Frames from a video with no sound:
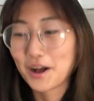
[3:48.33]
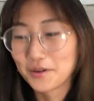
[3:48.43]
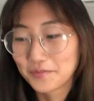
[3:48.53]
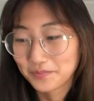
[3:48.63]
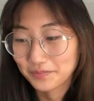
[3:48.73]

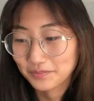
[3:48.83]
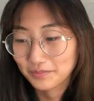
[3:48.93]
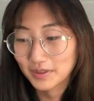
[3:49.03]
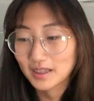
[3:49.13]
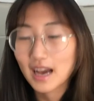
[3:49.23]
um,
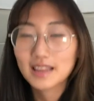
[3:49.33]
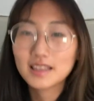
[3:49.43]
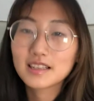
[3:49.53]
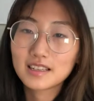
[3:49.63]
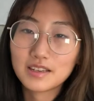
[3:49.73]
but I
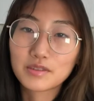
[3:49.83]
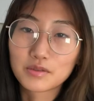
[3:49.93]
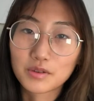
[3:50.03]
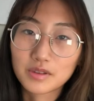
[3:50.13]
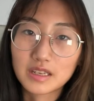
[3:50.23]
think even
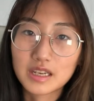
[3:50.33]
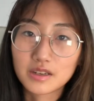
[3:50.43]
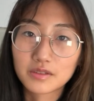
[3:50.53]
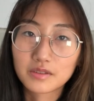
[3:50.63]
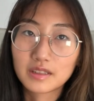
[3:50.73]
for the
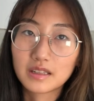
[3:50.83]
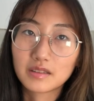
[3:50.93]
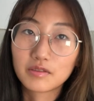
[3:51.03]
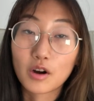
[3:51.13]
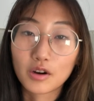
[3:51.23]
near and
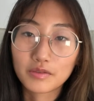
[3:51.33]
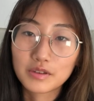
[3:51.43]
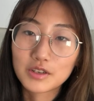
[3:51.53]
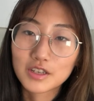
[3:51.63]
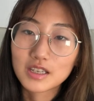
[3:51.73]
far
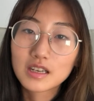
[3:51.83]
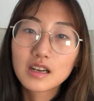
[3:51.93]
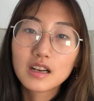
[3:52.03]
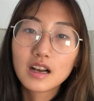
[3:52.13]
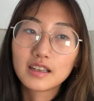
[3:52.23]
future,
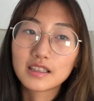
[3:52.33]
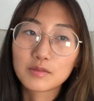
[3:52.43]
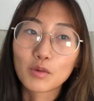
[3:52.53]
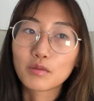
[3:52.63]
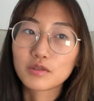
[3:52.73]
it
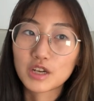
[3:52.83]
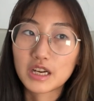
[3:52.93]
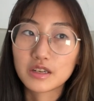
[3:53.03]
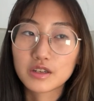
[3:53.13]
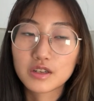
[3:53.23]
won't
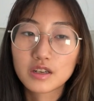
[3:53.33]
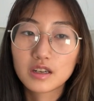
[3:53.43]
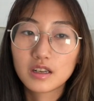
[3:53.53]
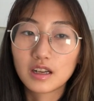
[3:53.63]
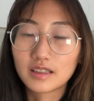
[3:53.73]
change
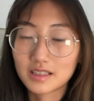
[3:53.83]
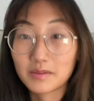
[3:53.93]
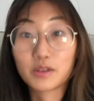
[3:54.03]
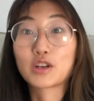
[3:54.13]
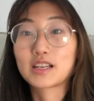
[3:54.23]
unless
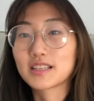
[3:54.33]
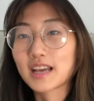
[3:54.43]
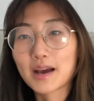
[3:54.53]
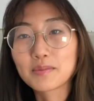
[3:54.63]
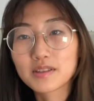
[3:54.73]
something drastic
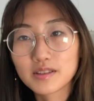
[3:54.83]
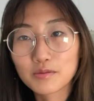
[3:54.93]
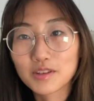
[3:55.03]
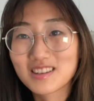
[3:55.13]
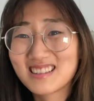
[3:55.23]
happens,
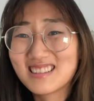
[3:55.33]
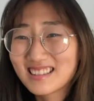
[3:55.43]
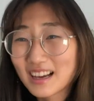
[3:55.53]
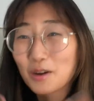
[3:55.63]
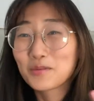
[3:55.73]
which
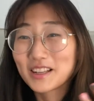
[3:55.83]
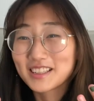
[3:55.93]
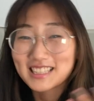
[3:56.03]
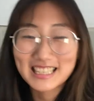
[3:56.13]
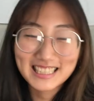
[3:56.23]
I hope that
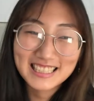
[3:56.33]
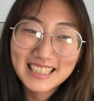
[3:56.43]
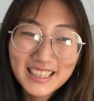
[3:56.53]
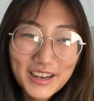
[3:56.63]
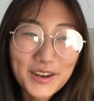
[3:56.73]
doesn't.
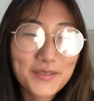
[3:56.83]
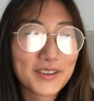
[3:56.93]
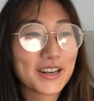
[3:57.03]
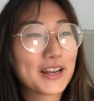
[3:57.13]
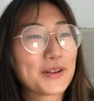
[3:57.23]

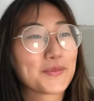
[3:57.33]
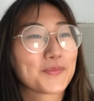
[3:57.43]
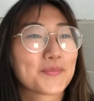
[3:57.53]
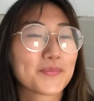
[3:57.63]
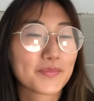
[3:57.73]
But
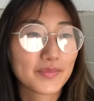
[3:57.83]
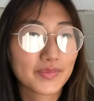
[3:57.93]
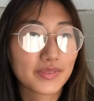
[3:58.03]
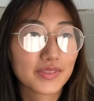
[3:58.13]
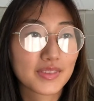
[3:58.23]

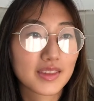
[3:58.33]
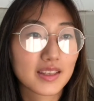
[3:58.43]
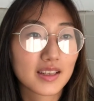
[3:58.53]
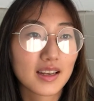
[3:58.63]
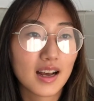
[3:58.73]

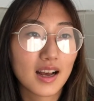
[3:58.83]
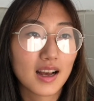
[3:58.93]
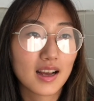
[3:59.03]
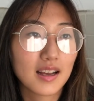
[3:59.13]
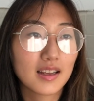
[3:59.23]

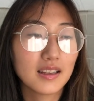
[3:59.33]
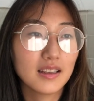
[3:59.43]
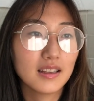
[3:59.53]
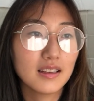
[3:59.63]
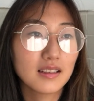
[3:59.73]

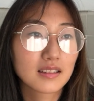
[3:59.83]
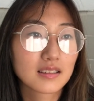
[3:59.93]
I